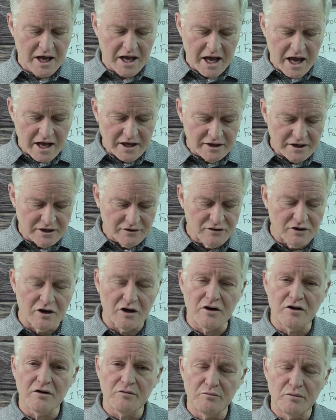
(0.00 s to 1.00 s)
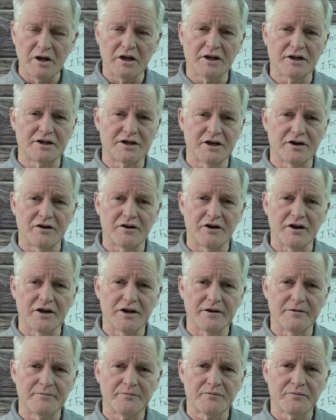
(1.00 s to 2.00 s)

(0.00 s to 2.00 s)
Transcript: and in their military.